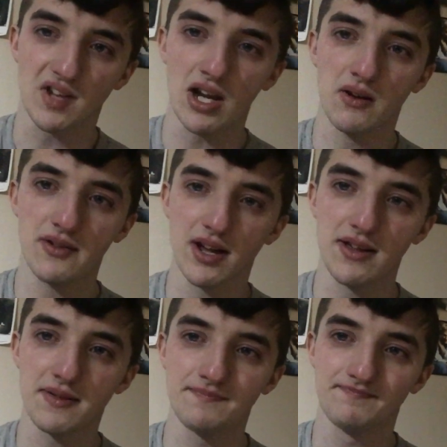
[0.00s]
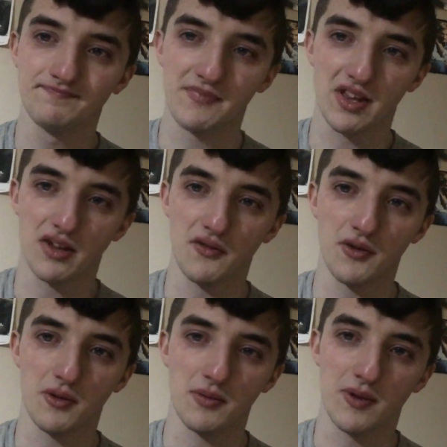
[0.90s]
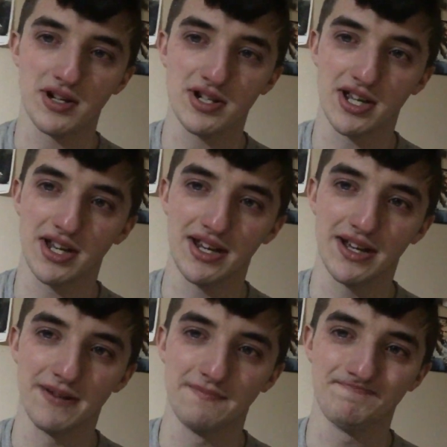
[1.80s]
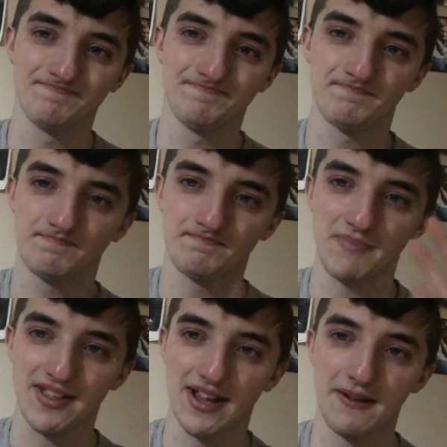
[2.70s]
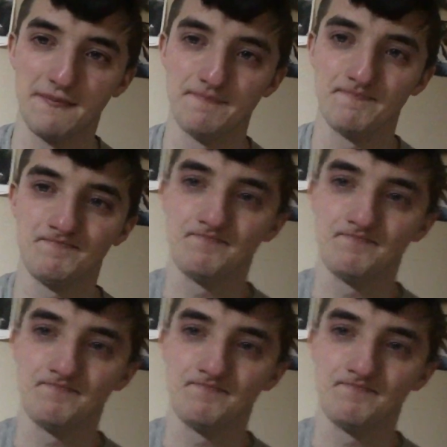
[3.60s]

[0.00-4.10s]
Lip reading: it is, guys. Thank you for watching and peace out.